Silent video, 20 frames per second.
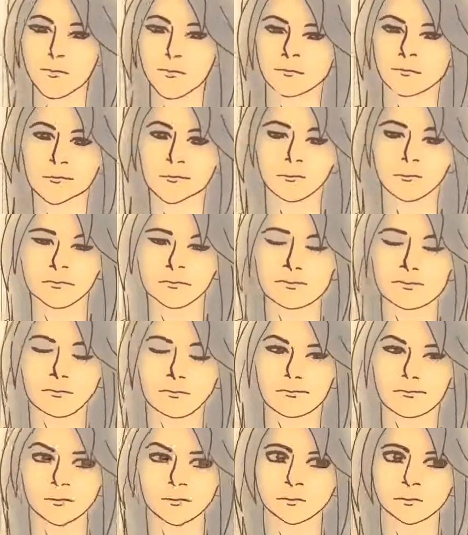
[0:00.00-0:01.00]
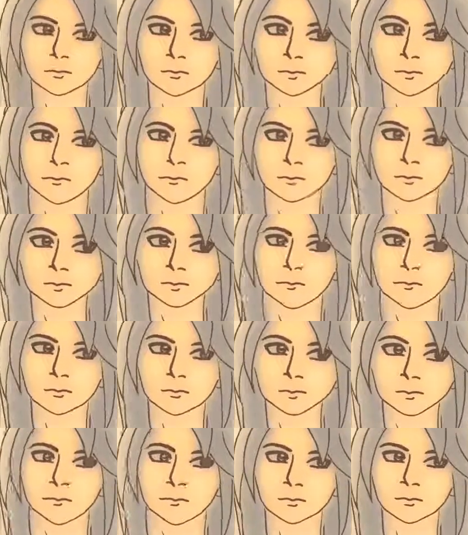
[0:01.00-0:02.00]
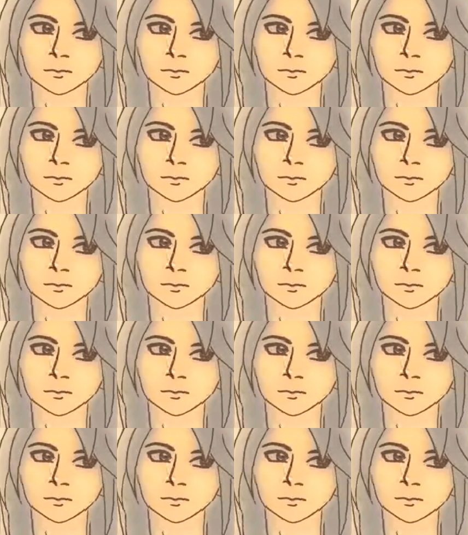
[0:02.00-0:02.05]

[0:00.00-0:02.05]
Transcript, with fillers: Robin, I really like you.